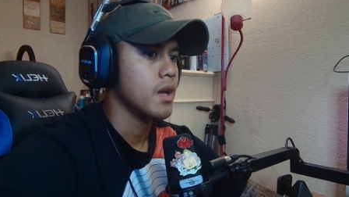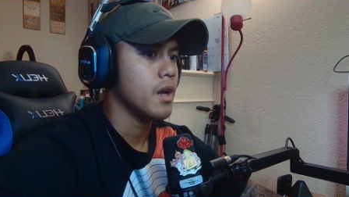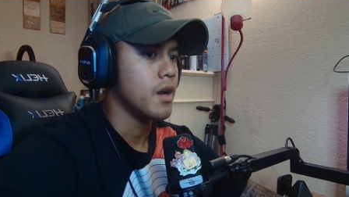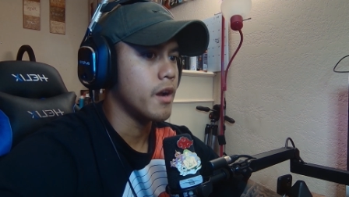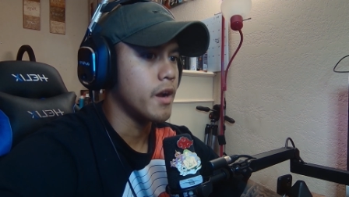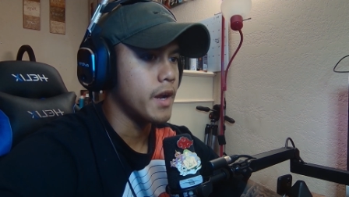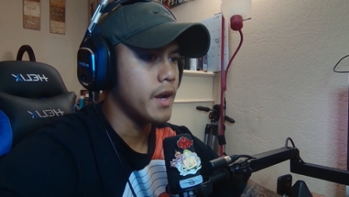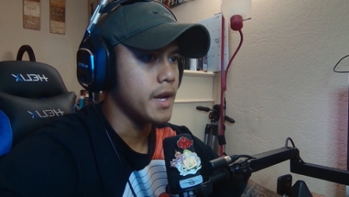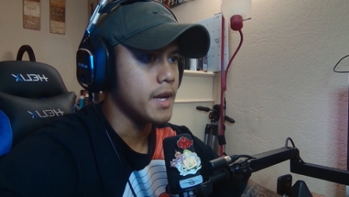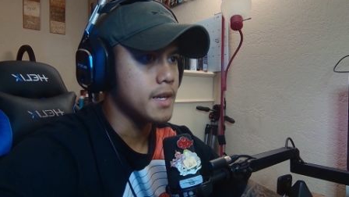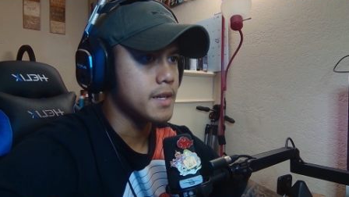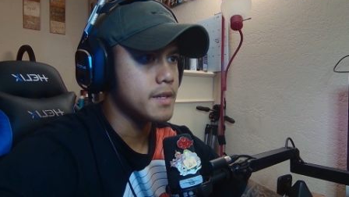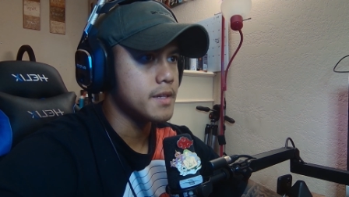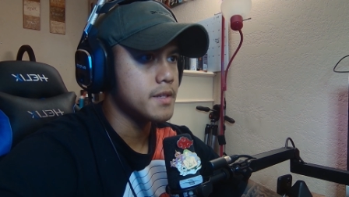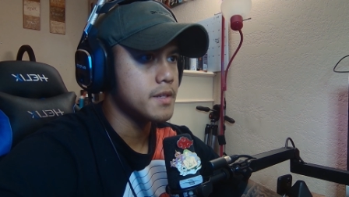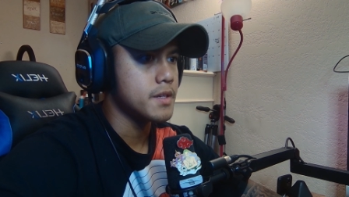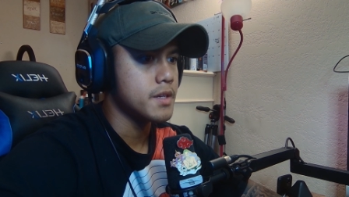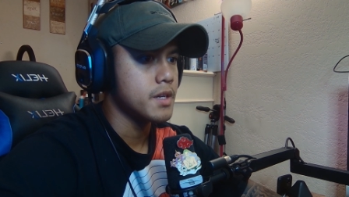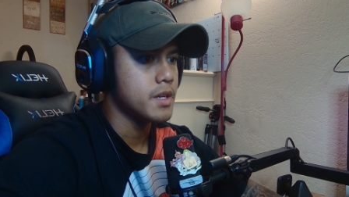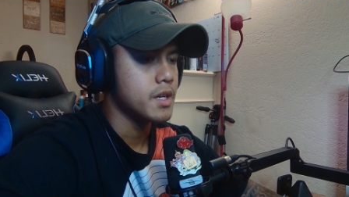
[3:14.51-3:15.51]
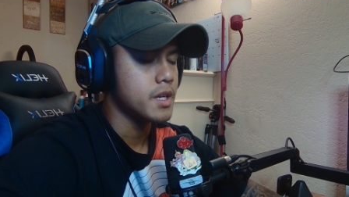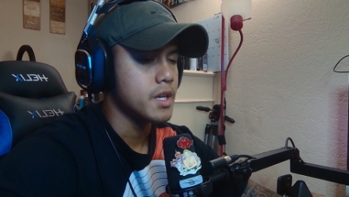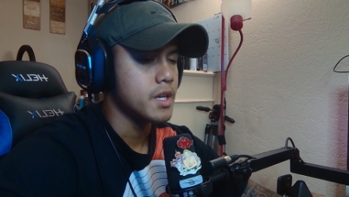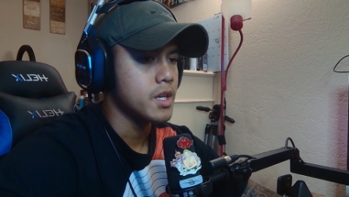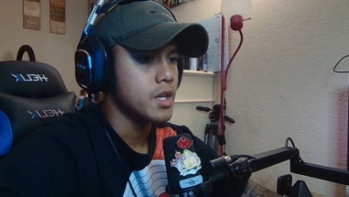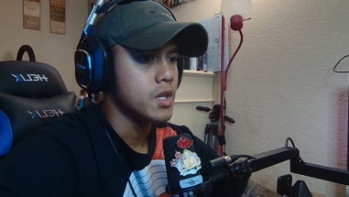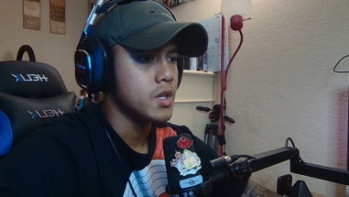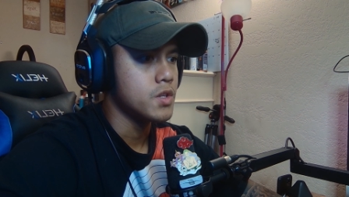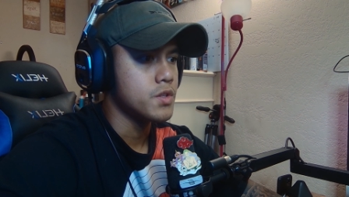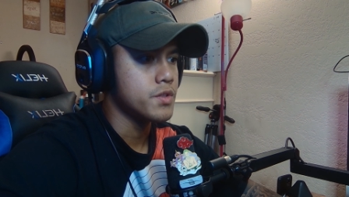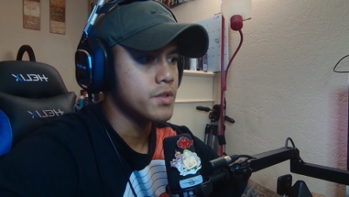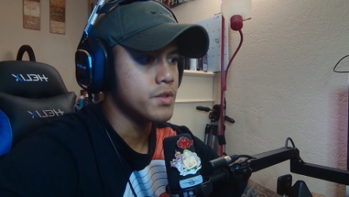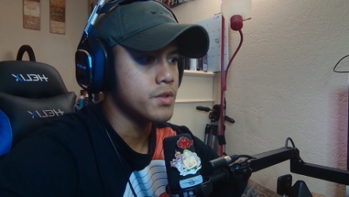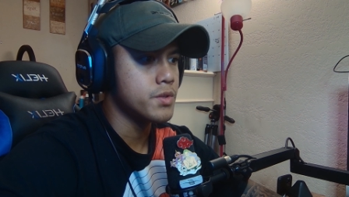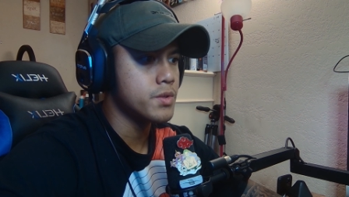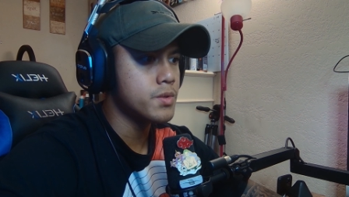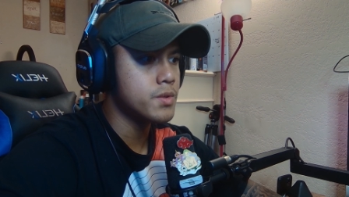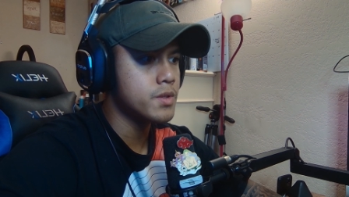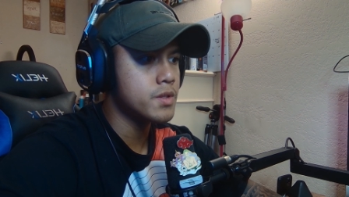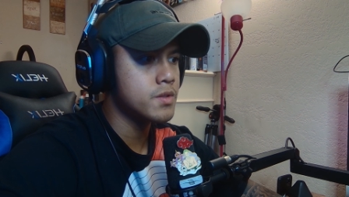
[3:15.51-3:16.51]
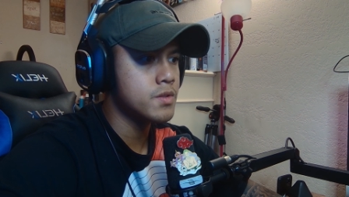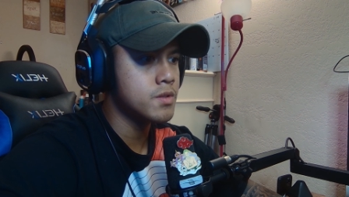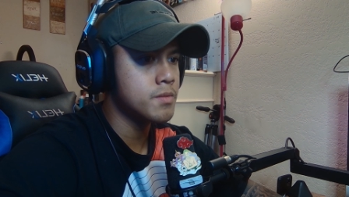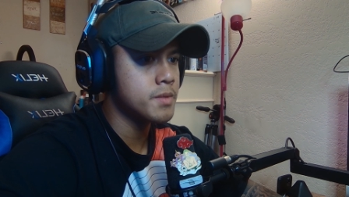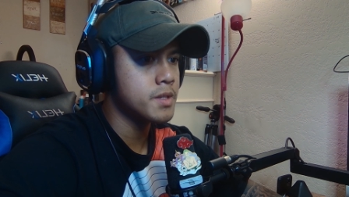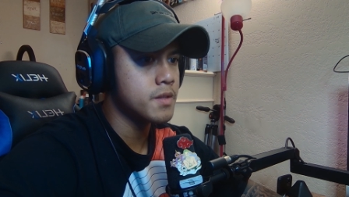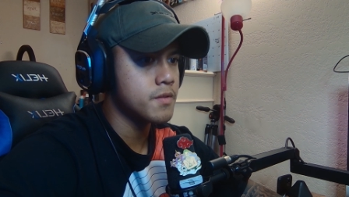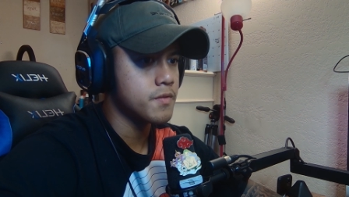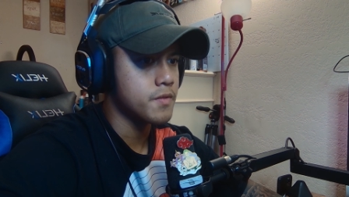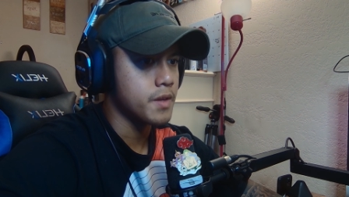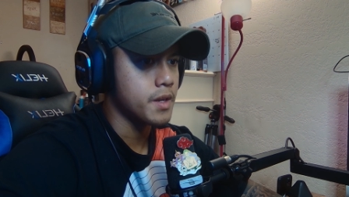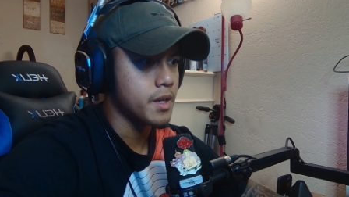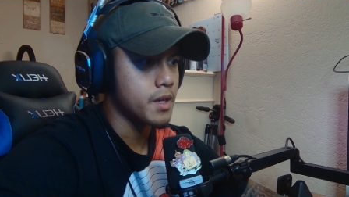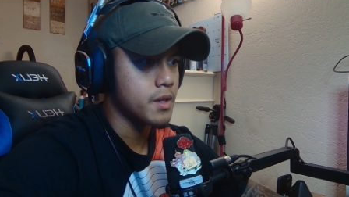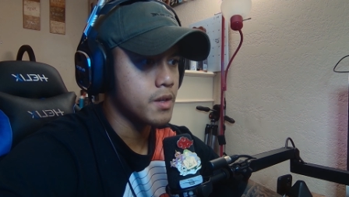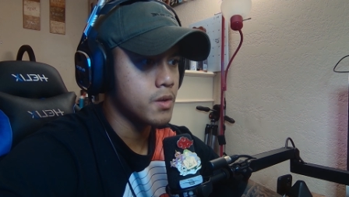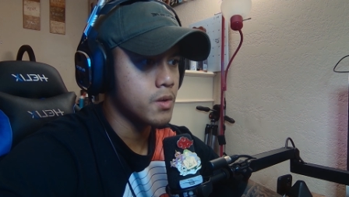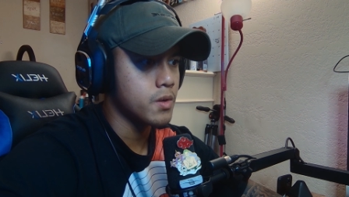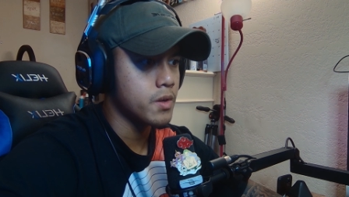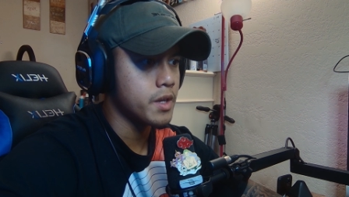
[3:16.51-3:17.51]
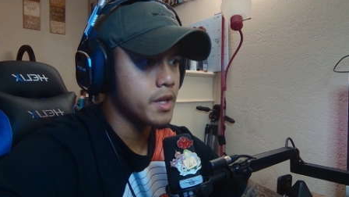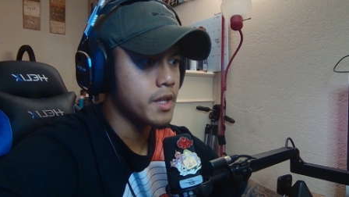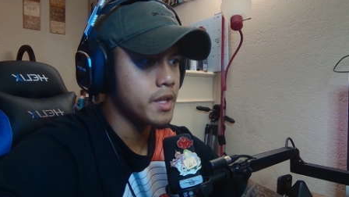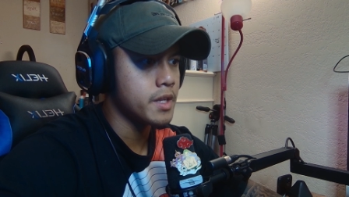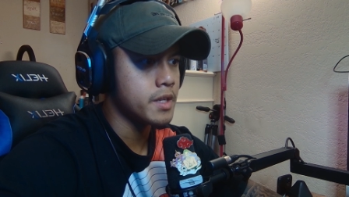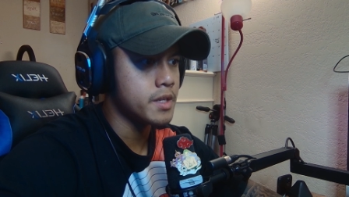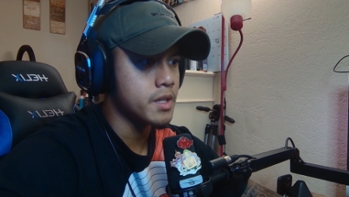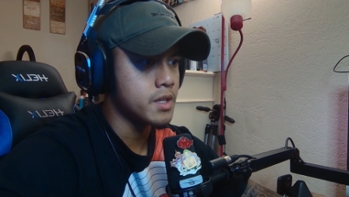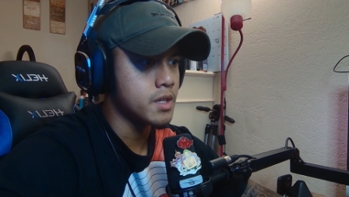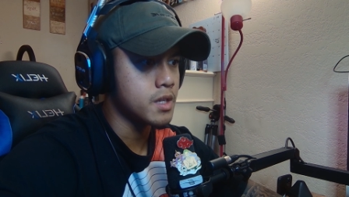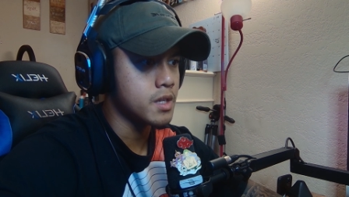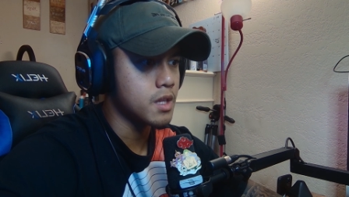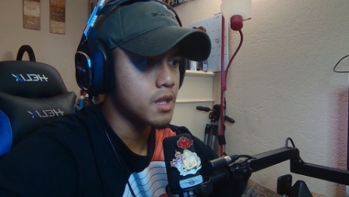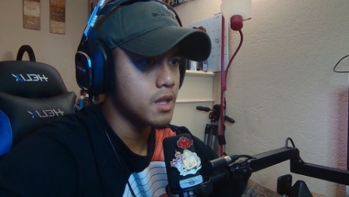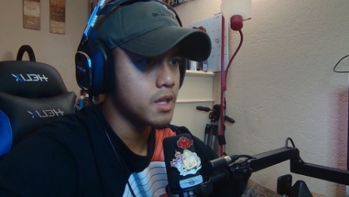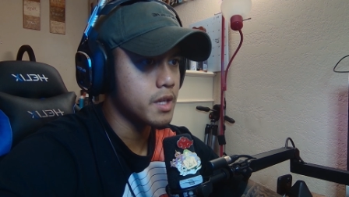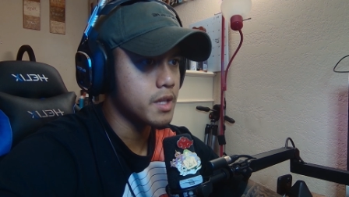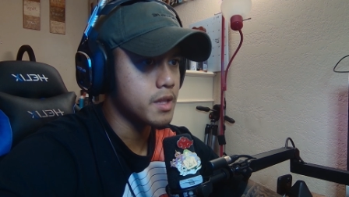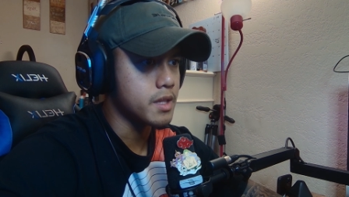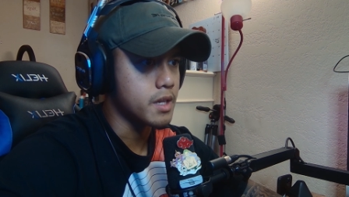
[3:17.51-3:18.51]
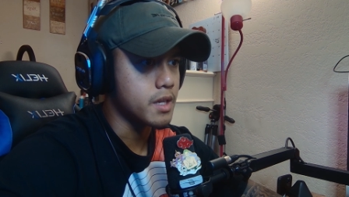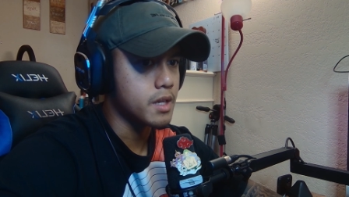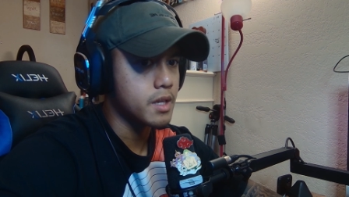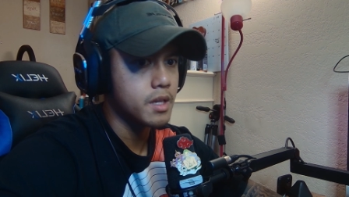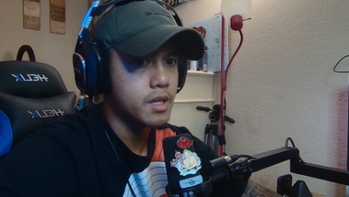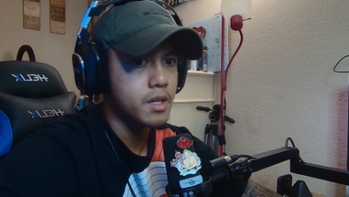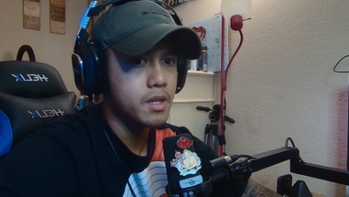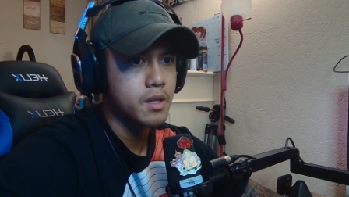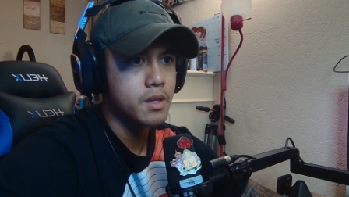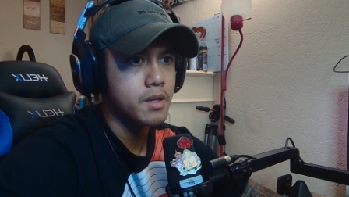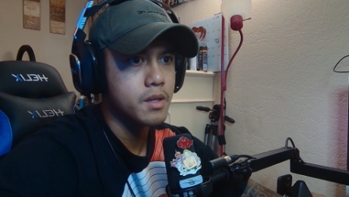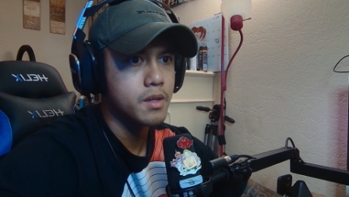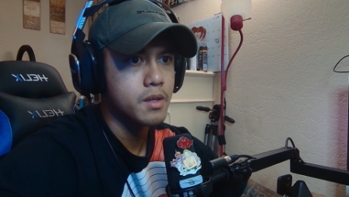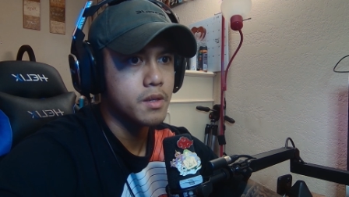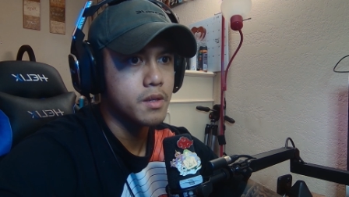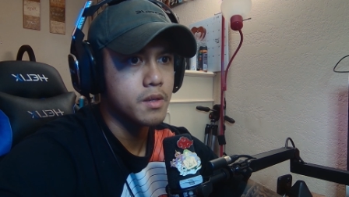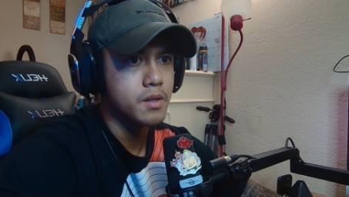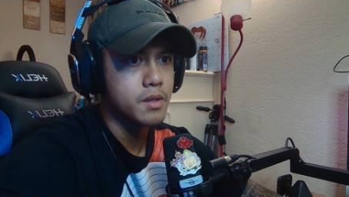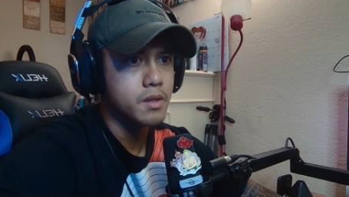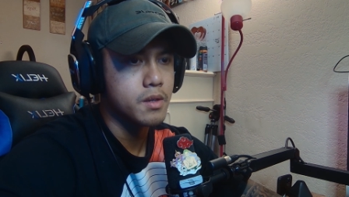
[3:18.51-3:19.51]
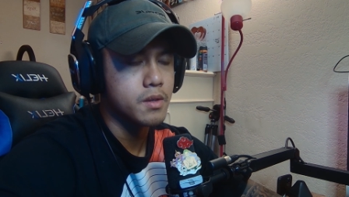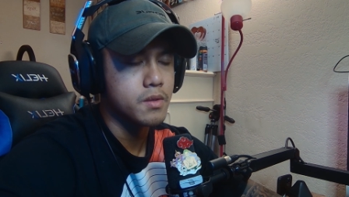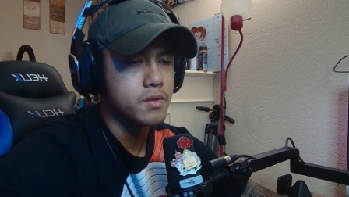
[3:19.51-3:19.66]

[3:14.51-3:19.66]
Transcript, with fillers: All right, to do the zoom in effect, go ahead and unclick that. Oh